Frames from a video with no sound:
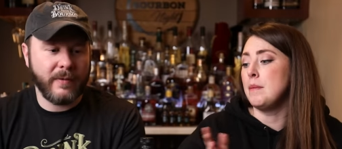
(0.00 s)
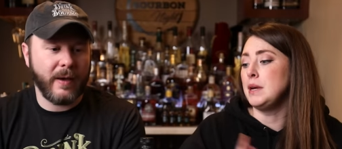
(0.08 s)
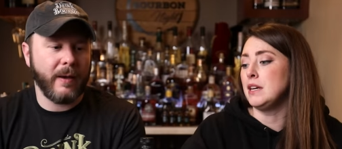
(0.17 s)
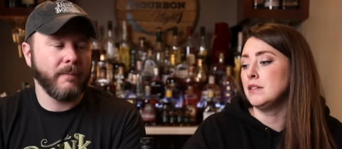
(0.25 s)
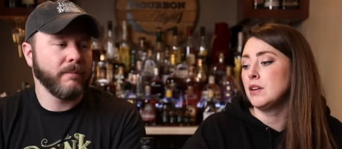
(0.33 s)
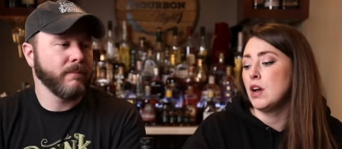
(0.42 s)
Speaker 1: I mean,
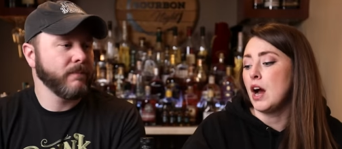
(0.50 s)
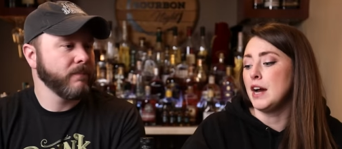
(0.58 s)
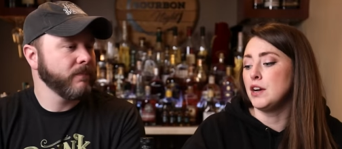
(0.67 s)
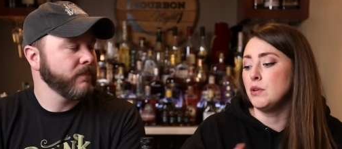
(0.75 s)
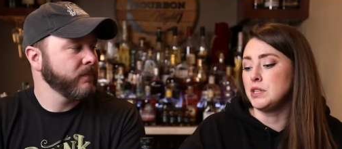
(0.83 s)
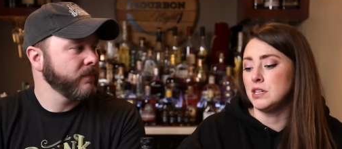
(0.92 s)
yeah. I
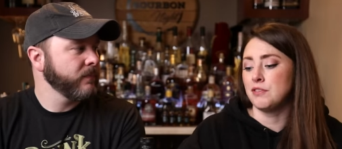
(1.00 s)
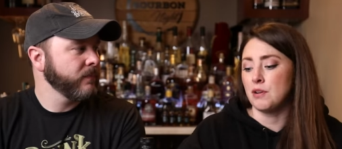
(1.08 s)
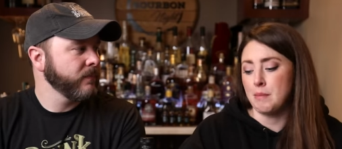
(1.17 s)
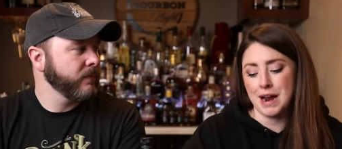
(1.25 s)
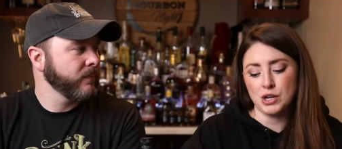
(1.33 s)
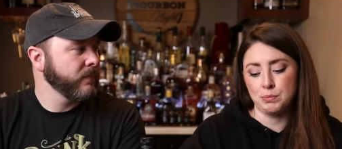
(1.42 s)
know it's a different
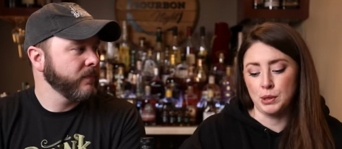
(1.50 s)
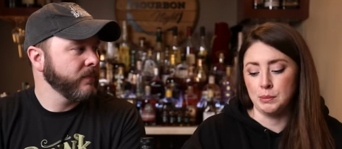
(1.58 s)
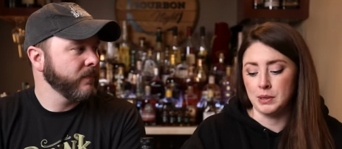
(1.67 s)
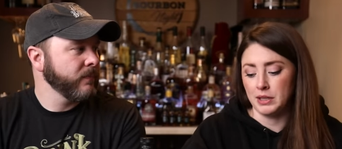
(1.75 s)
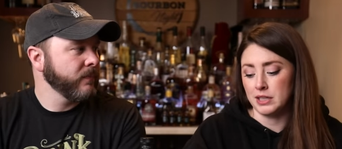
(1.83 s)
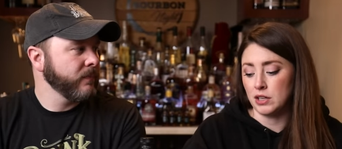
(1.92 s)
mash bill,
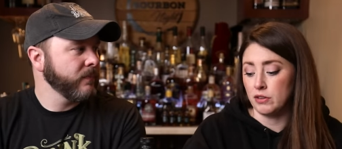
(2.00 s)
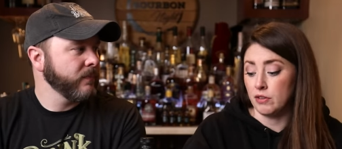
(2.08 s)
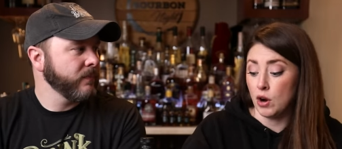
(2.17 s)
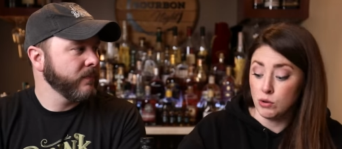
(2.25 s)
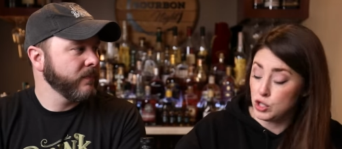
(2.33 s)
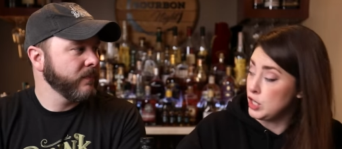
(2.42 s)
but like
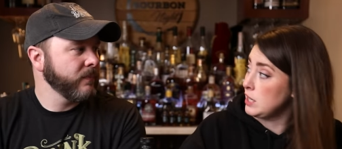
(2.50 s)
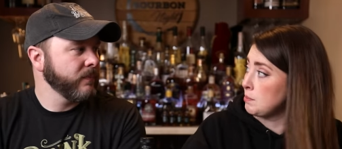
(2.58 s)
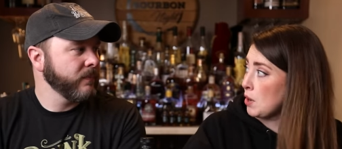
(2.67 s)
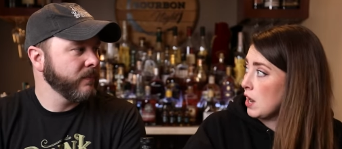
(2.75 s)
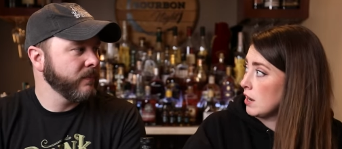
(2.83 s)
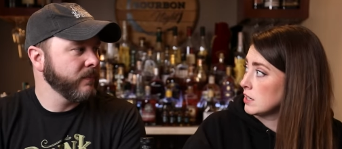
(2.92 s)
O G D
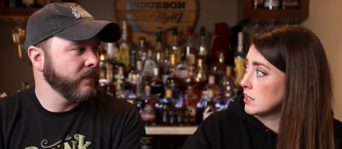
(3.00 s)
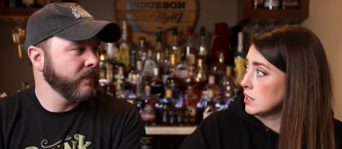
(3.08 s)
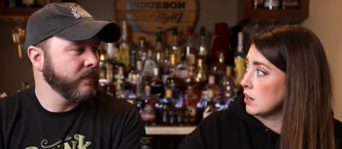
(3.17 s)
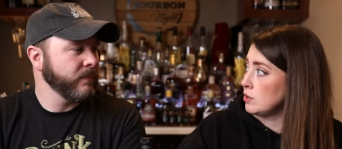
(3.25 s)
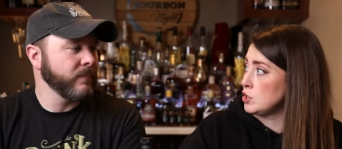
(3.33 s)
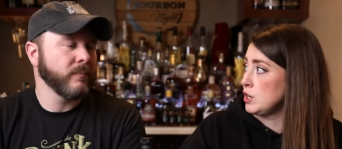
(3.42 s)
products,
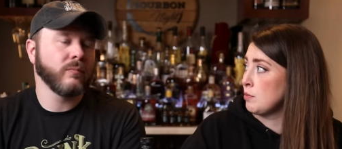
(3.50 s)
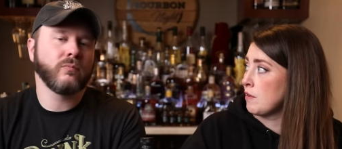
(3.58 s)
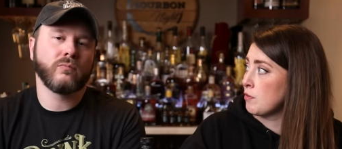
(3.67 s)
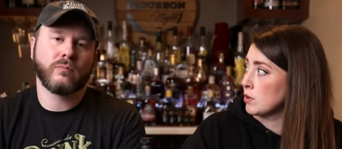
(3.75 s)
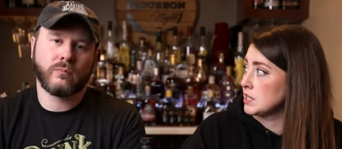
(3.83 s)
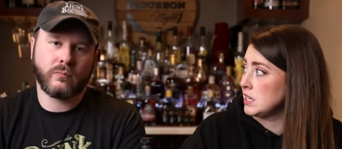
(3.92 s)
like O G D one
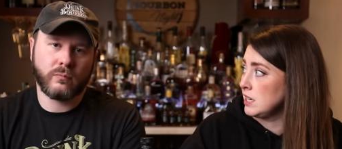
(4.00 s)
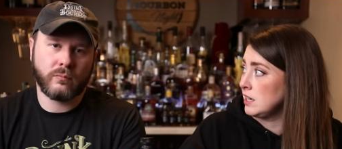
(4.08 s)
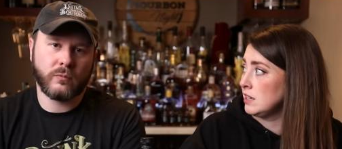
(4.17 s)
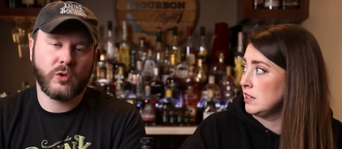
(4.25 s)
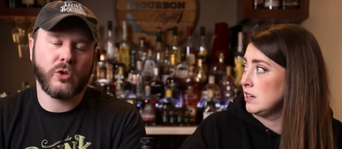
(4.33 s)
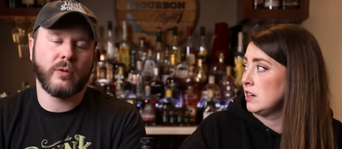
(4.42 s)

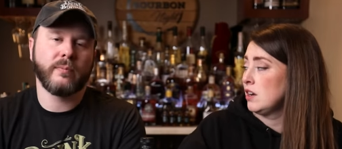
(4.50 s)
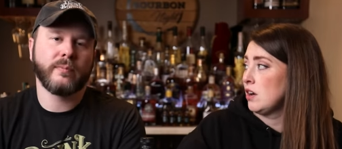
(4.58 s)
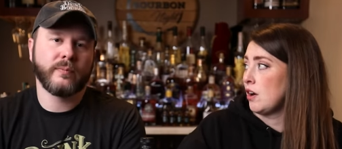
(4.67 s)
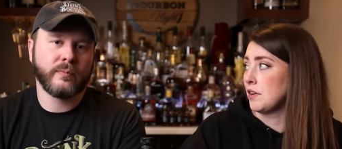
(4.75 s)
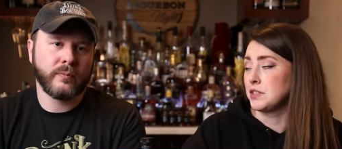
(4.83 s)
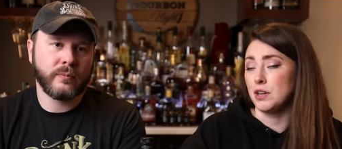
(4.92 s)
fourteen, sure,
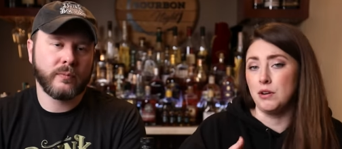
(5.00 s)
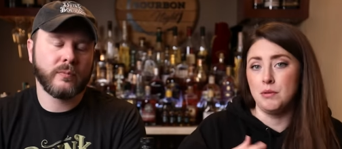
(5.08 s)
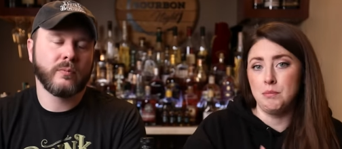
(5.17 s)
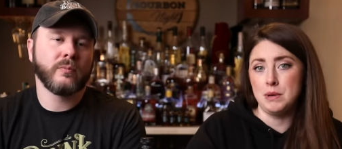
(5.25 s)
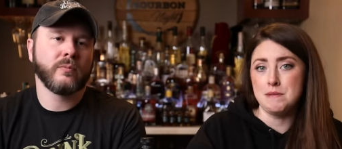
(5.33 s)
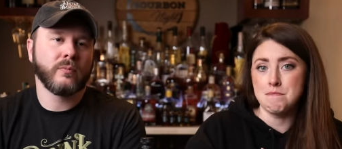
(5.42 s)
also
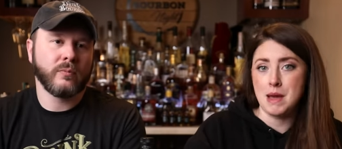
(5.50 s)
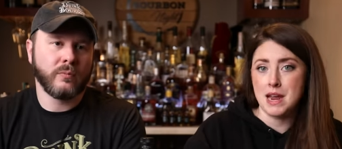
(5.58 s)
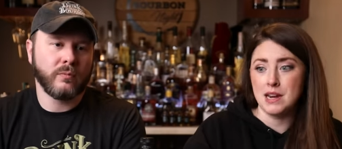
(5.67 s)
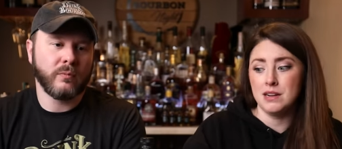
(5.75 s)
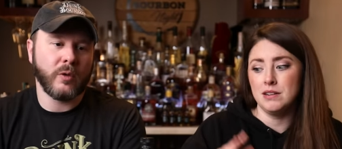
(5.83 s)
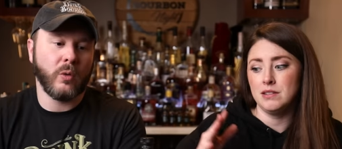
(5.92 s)
be
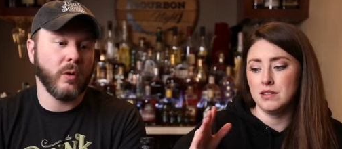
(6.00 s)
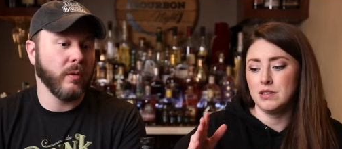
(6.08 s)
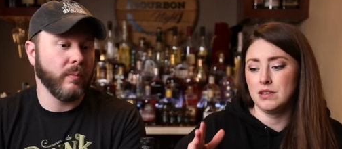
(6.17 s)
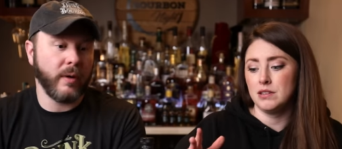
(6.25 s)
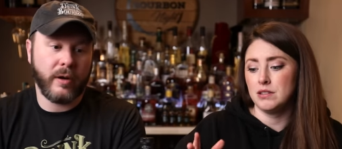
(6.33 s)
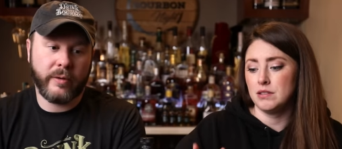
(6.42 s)
made
Speaker 2: or
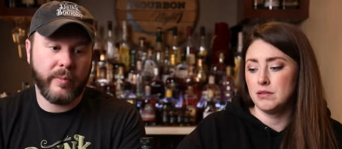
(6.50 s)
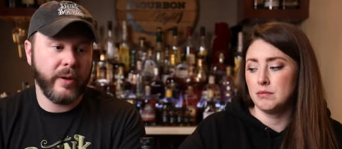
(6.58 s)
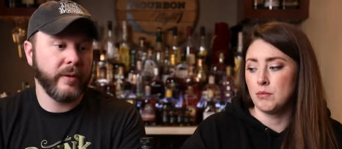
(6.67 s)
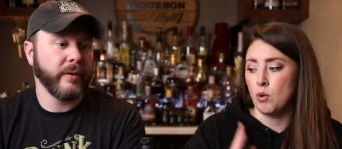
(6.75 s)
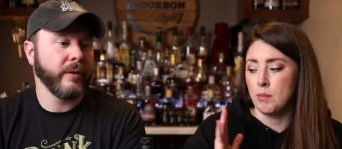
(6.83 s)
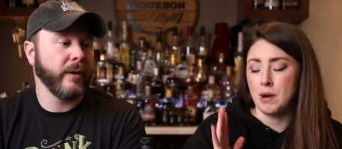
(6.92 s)
bottled and
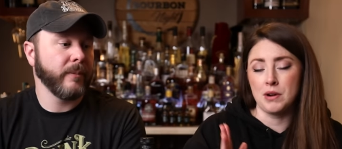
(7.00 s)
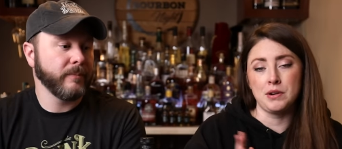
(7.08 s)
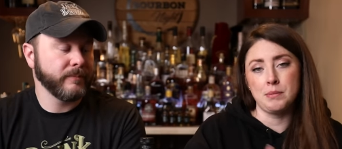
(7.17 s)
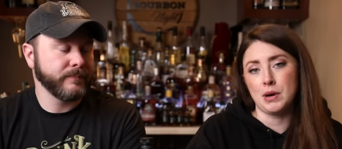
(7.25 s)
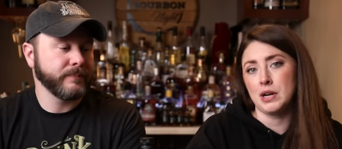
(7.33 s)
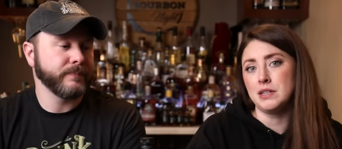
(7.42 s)
bond
Speaker 1: or yeah. bottled
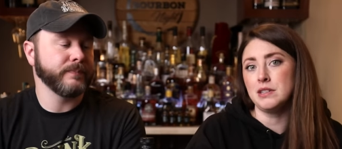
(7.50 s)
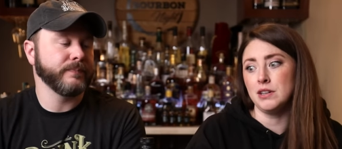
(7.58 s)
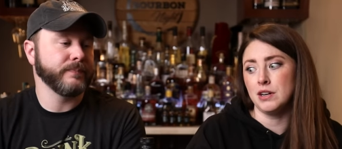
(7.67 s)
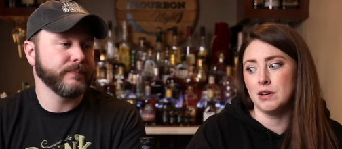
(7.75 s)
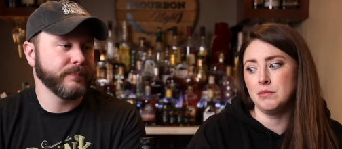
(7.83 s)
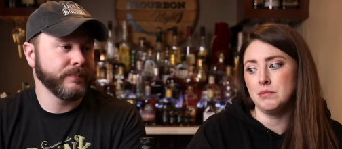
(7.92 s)
and bond. Mm-hmm.
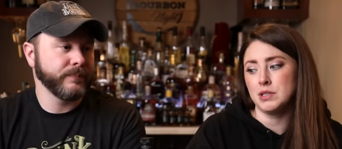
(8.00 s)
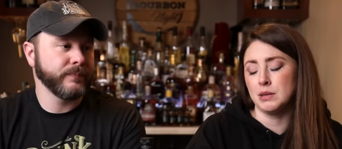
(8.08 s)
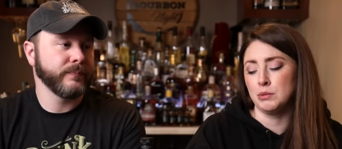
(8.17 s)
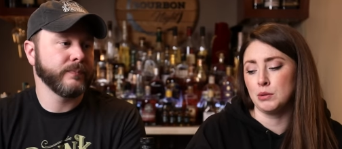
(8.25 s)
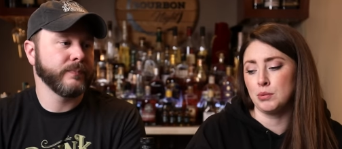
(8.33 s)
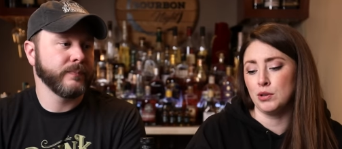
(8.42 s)
You know,
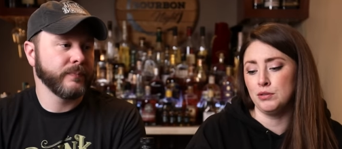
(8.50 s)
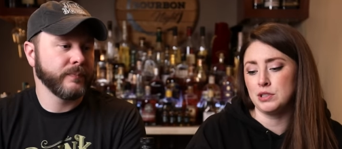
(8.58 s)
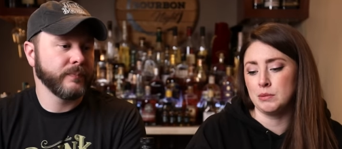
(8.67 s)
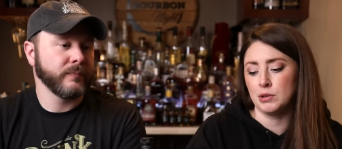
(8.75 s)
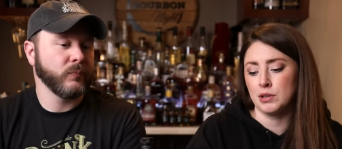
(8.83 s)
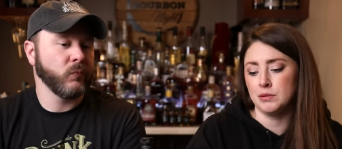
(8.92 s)
similar proof,
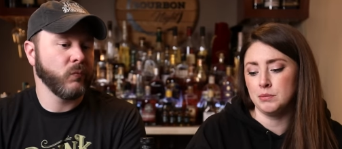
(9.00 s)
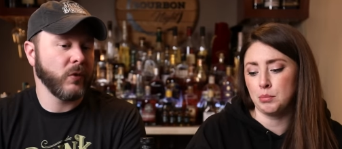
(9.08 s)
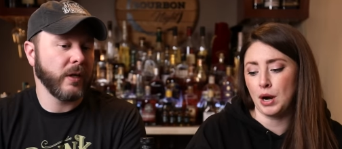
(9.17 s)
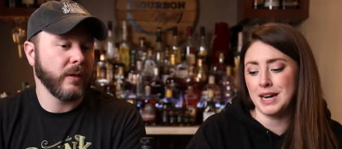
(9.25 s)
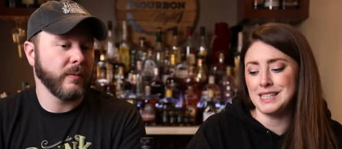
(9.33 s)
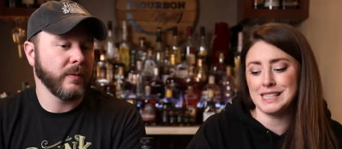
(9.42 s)
similar
Speaker 2: yeah,
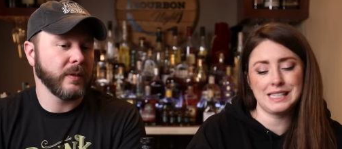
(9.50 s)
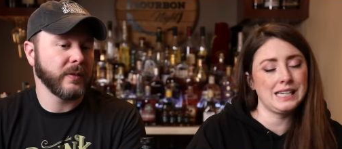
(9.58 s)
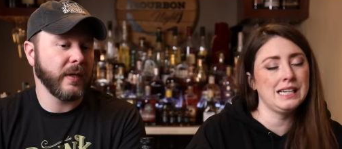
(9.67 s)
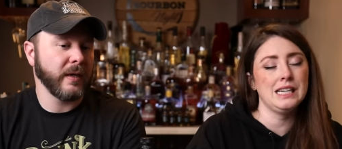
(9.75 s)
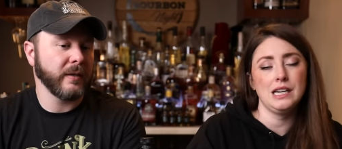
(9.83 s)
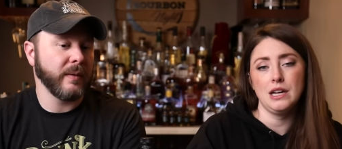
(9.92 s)
price.
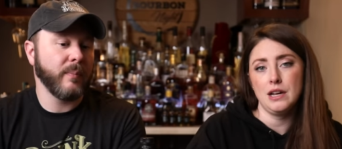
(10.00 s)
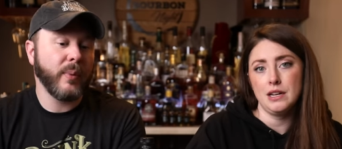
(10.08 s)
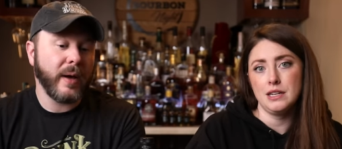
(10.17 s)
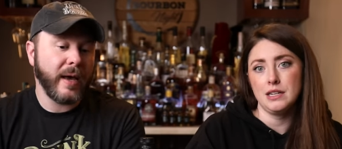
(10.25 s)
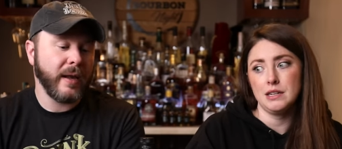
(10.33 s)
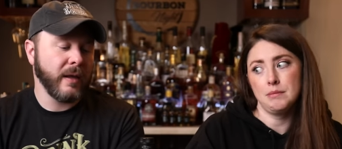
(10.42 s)
Exactly,
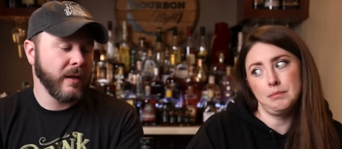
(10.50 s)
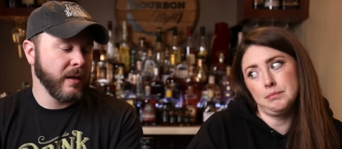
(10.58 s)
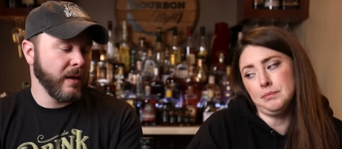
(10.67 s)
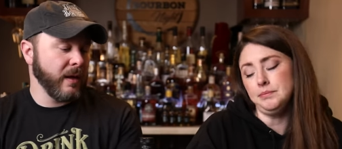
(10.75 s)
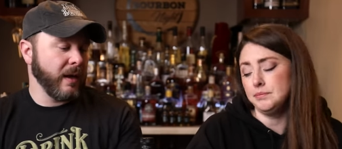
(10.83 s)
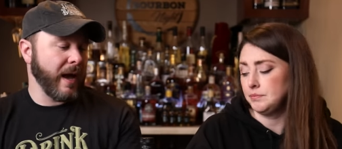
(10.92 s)
but
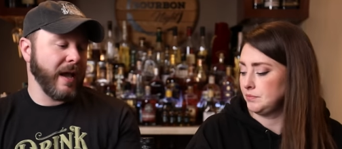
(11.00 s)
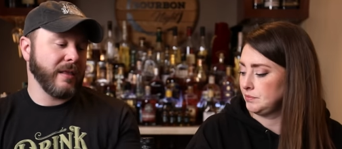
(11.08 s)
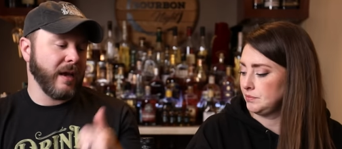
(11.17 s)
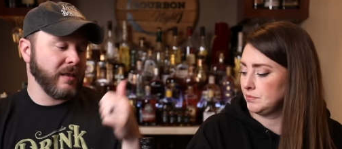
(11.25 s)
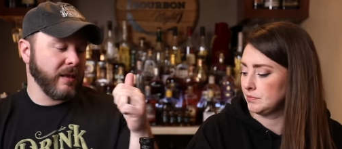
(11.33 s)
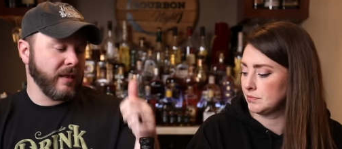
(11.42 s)
hmm. I
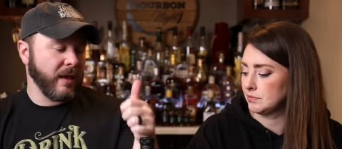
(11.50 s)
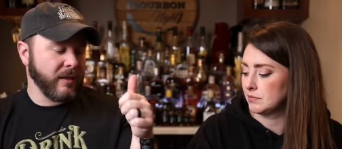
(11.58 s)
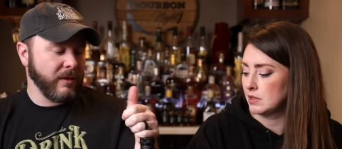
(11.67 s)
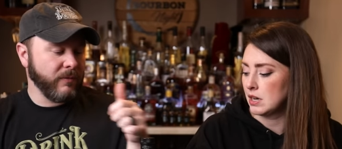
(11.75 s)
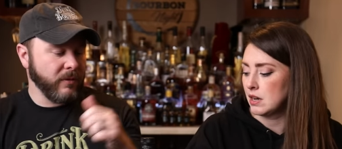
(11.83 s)
I, th I think